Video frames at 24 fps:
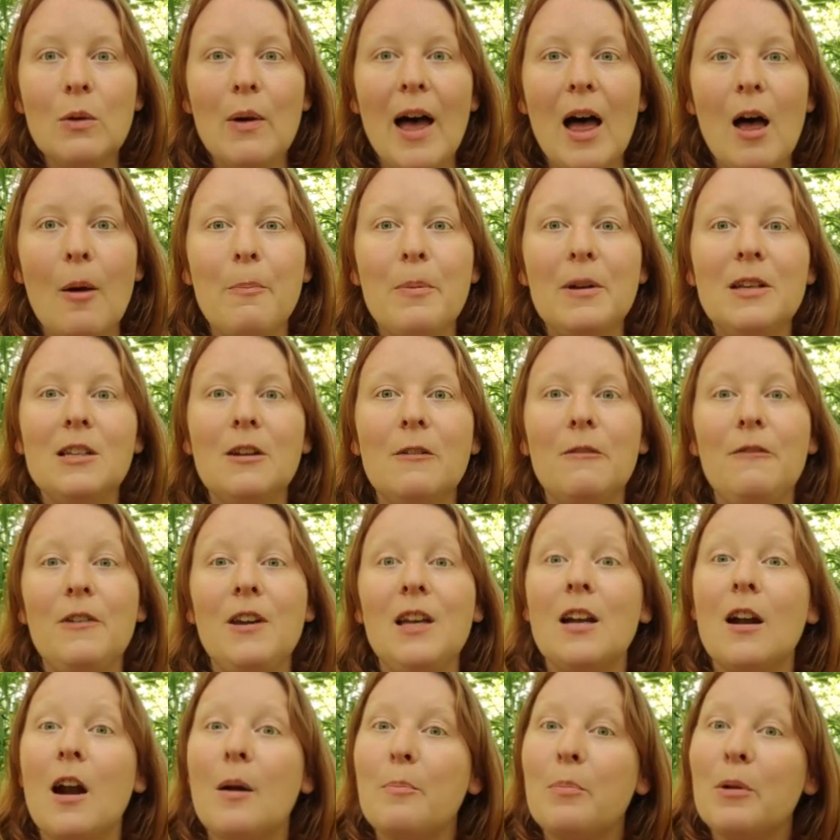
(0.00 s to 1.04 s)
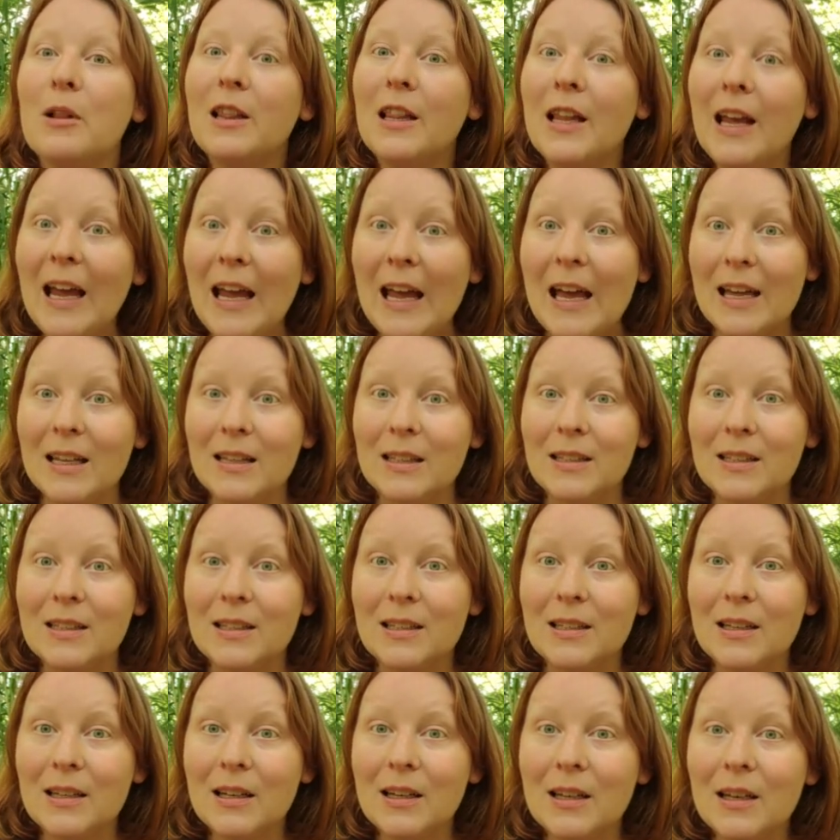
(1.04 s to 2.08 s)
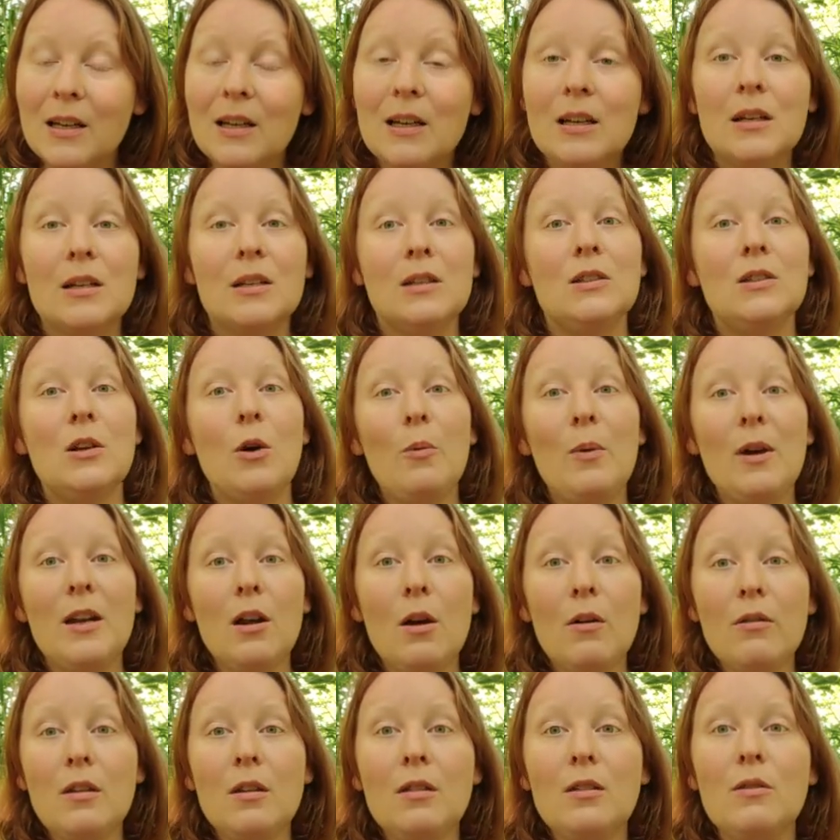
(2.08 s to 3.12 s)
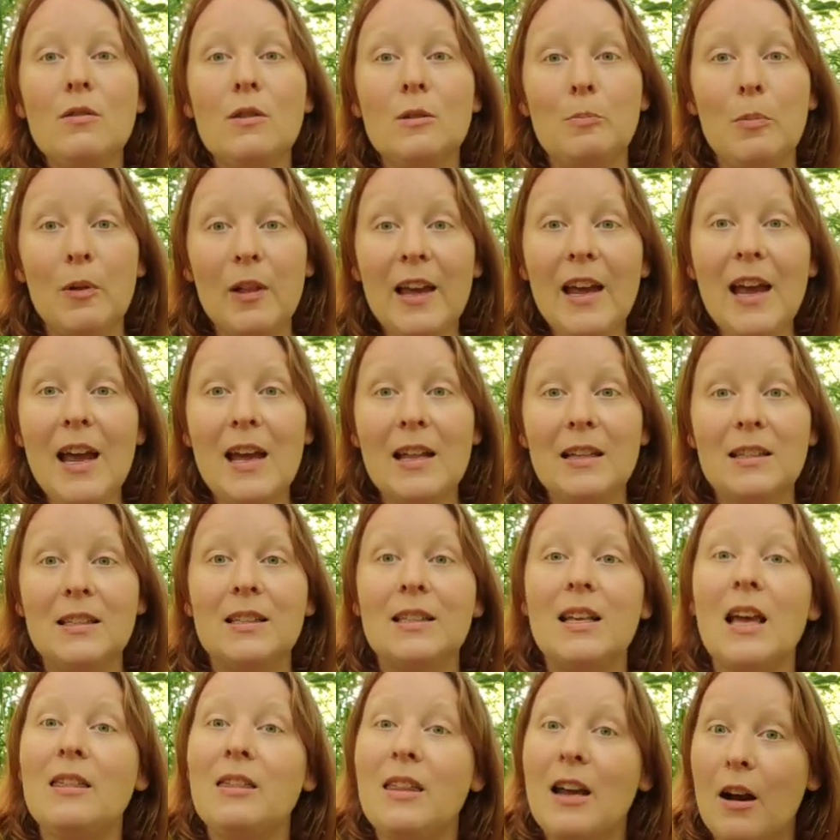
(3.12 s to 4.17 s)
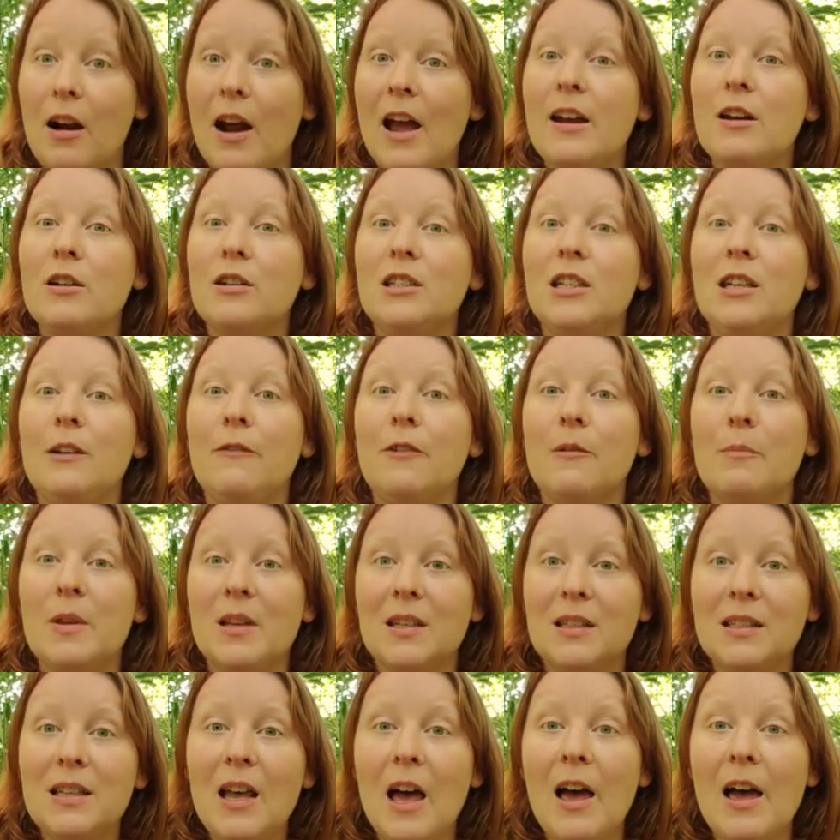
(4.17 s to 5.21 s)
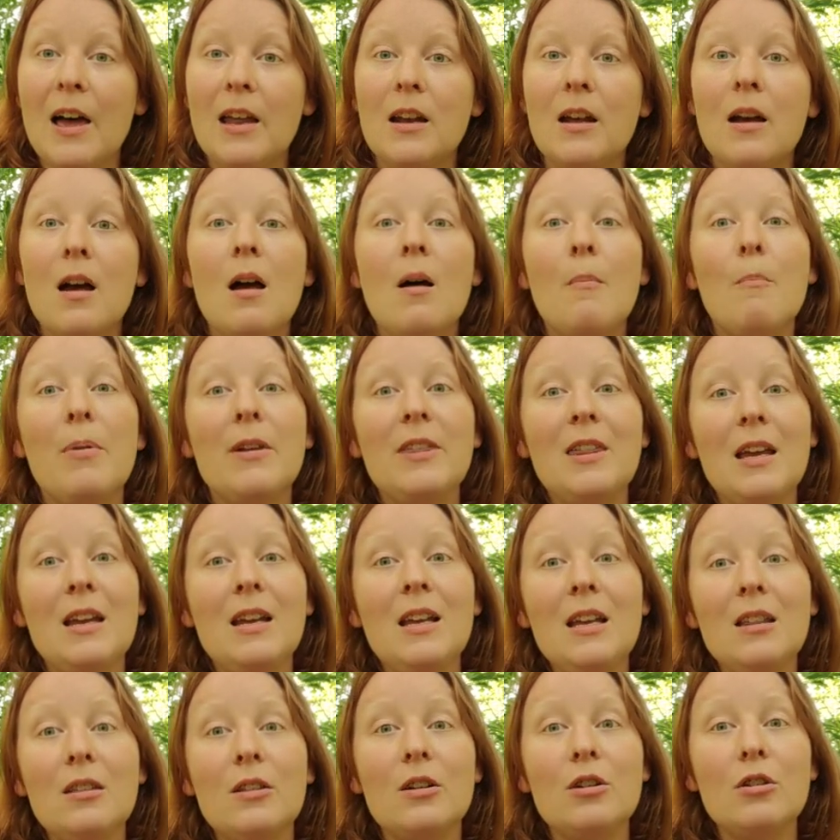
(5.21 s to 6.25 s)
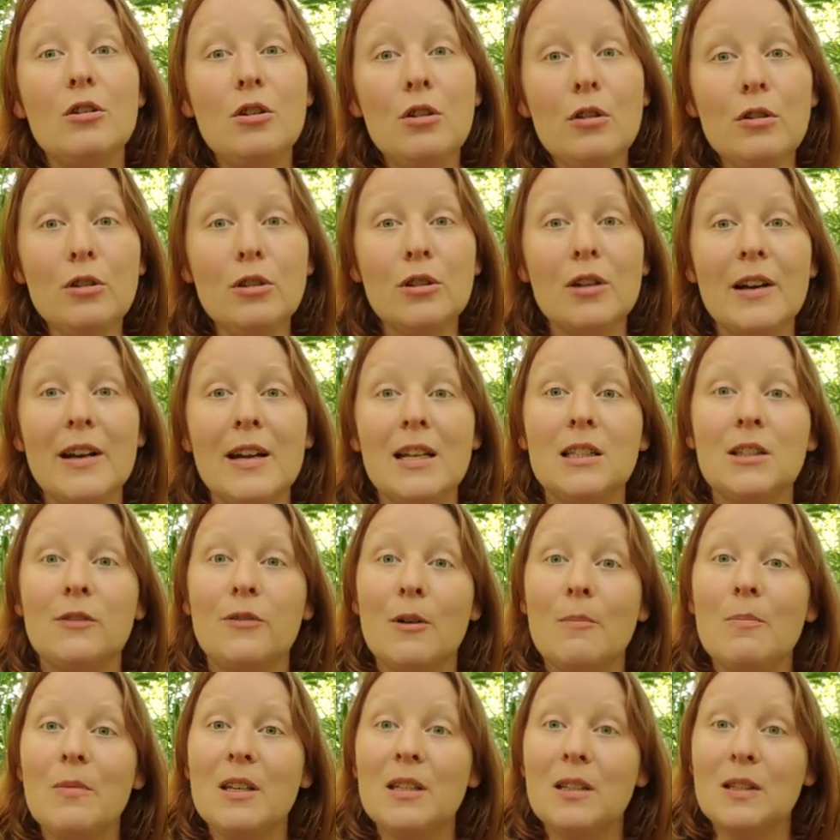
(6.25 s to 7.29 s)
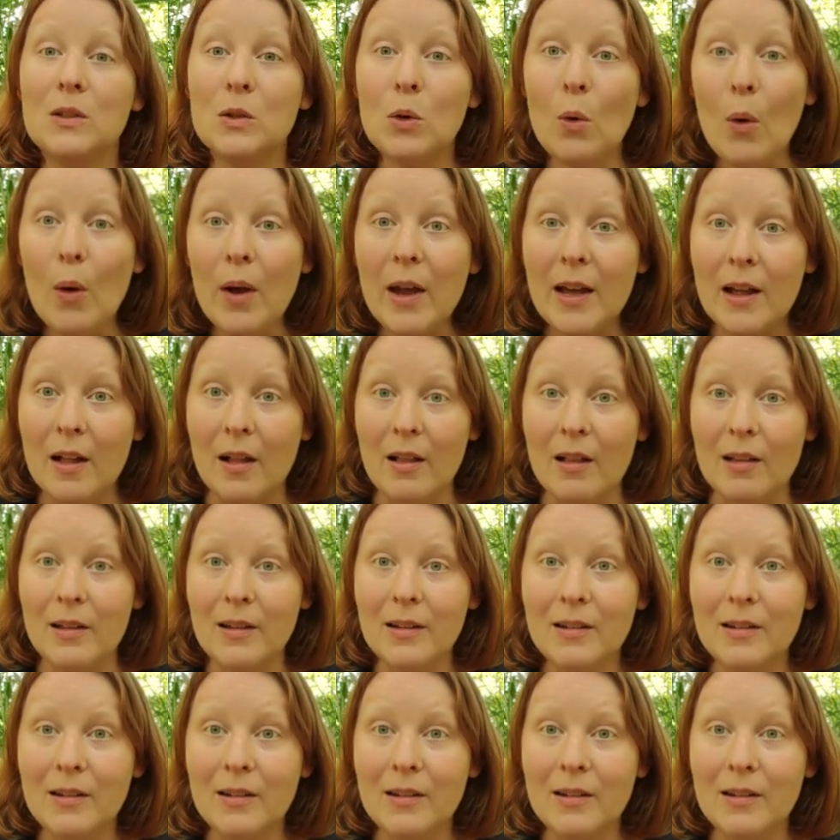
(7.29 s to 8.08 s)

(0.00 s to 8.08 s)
helping to feed our plants. So we know that those plants get their energy from the sun, but they need their nutrients from the soil.